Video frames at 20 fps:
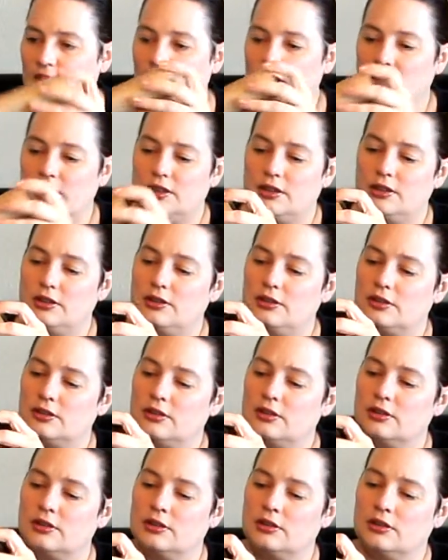These
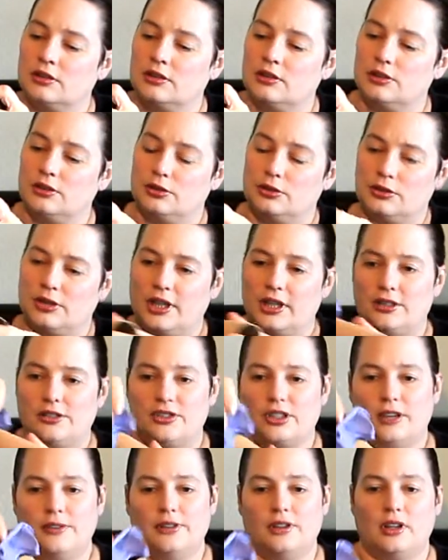do great and
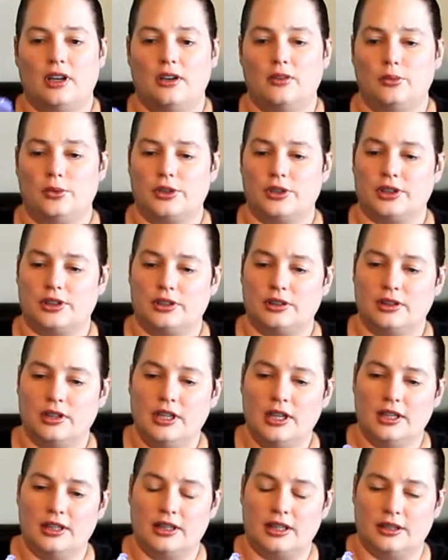save you a lot of work, and
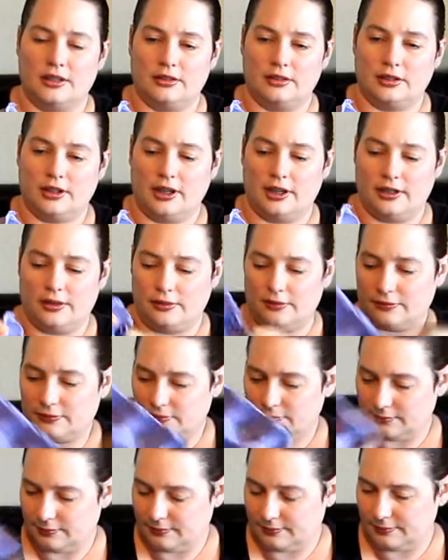then kind of
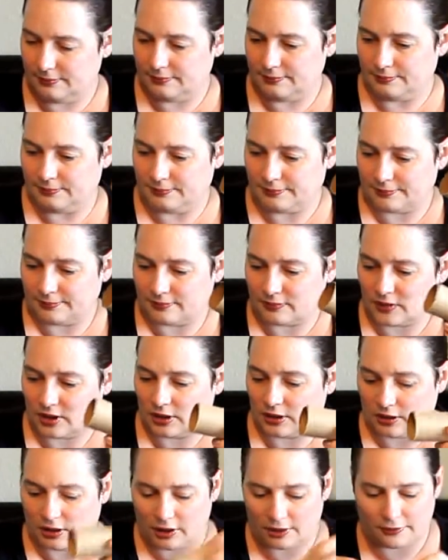
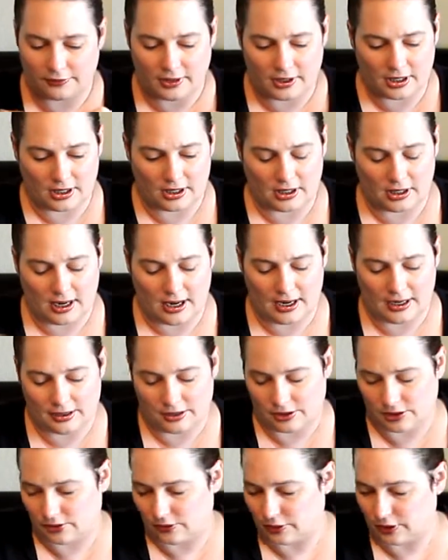are fun
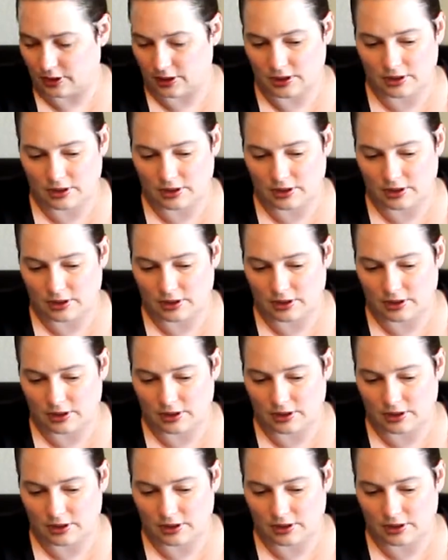ends for it.